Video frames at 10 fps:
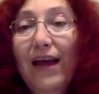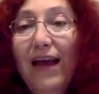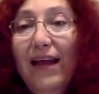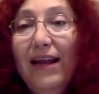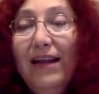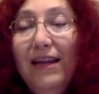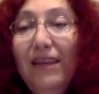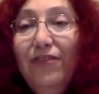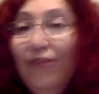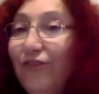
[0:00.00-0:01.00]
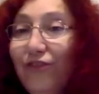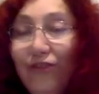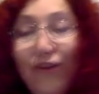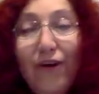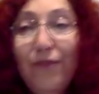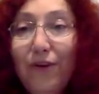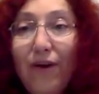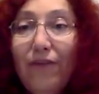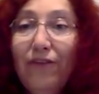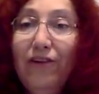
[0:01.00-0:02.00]
And then he just started off with a
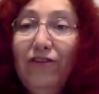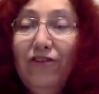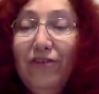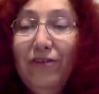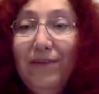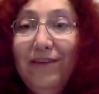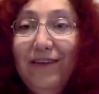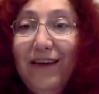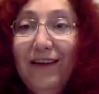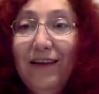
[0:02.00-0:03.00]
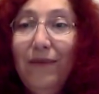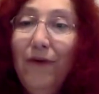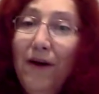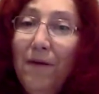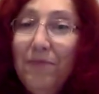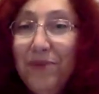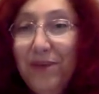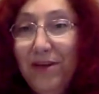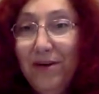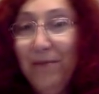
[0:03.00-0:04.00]
conversation to me saying, like, well,
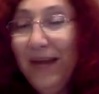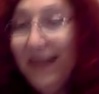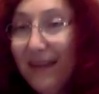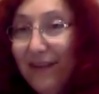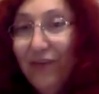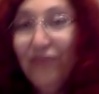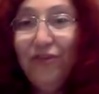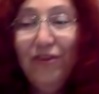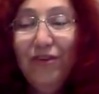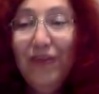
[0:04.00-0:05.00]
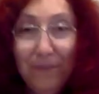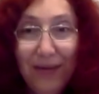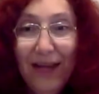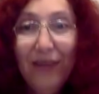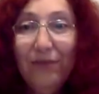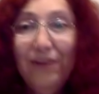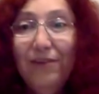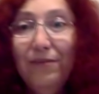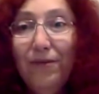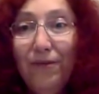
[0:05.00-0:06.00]
you know, Becky, don't you know that I'm planning on
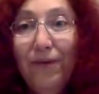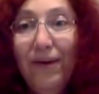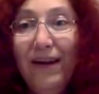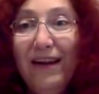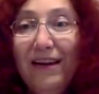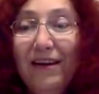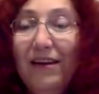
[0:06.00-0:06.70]
releasing them for free?